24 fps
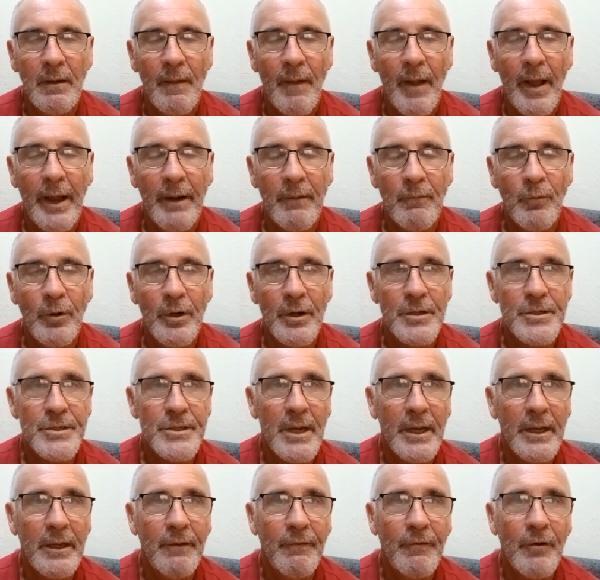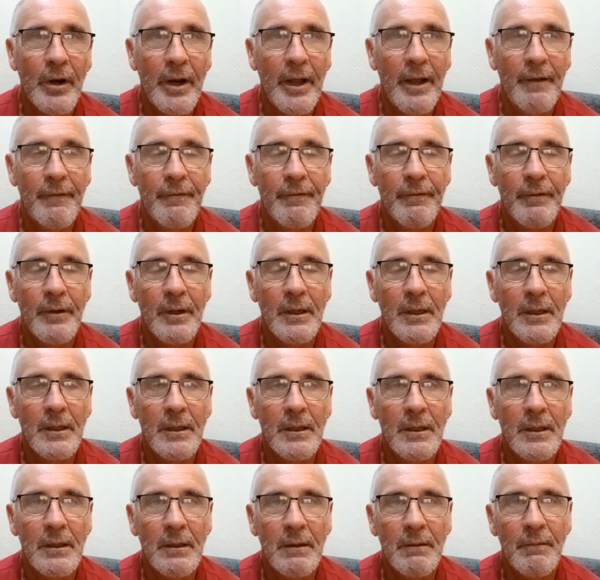And when I say you've got to
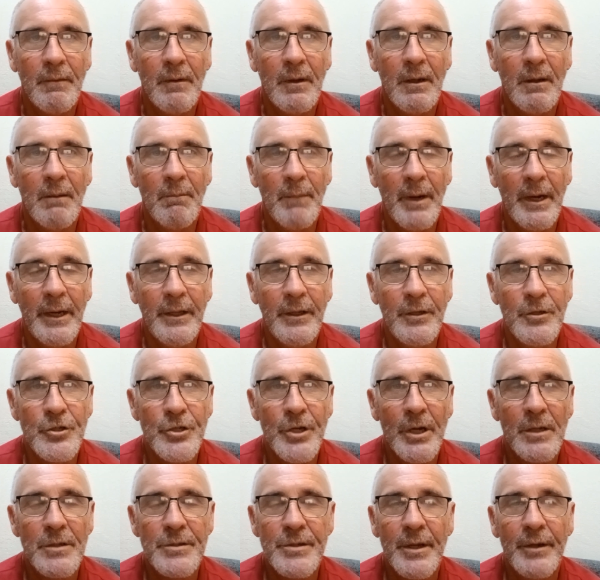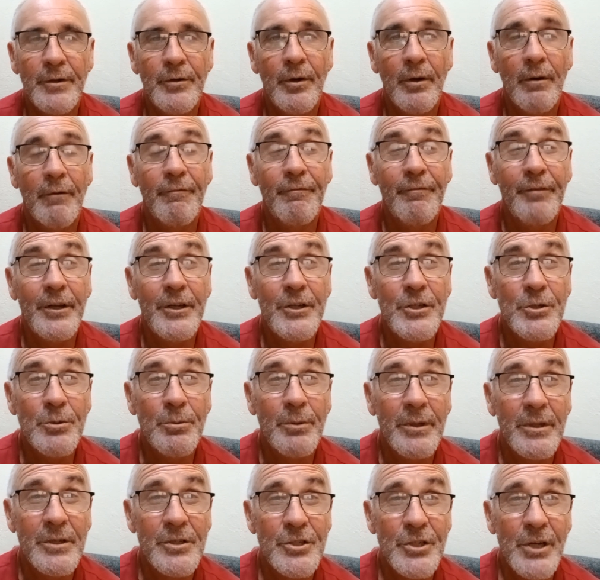have money in jails, they do not feed you
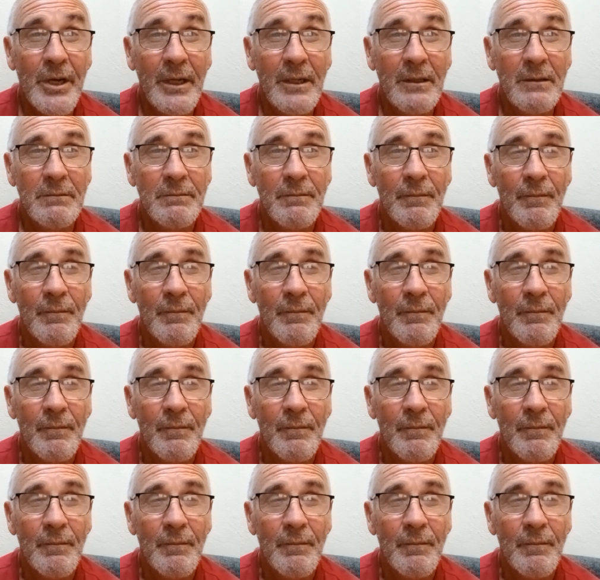in the jail.